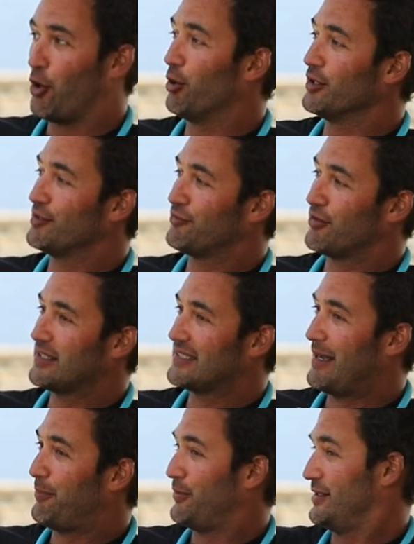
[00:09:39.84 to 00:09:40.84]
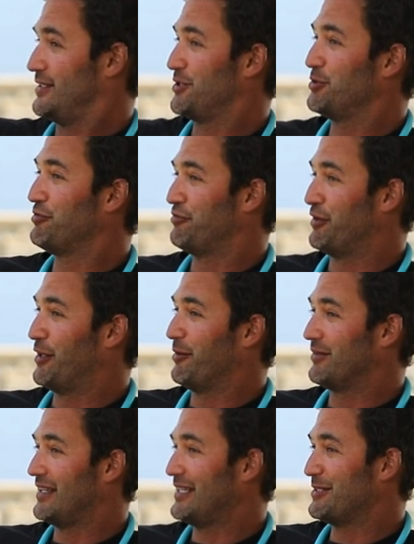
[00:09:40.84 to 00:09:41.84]
Nolan, for example, his new
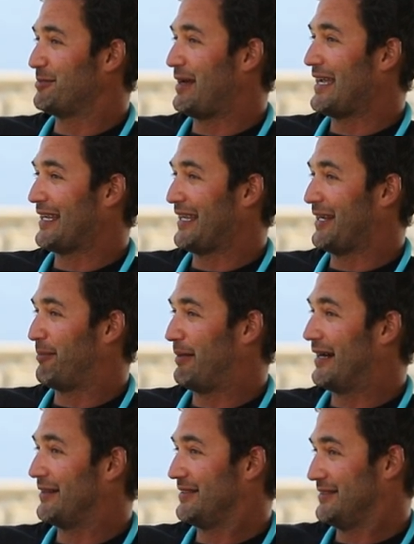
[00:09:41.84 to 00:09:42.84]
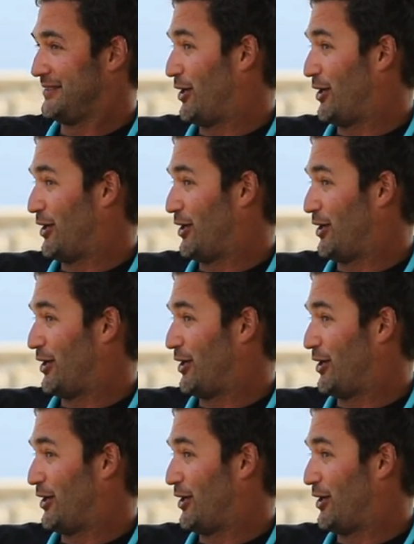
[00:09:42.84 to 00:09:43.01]
film that he's making about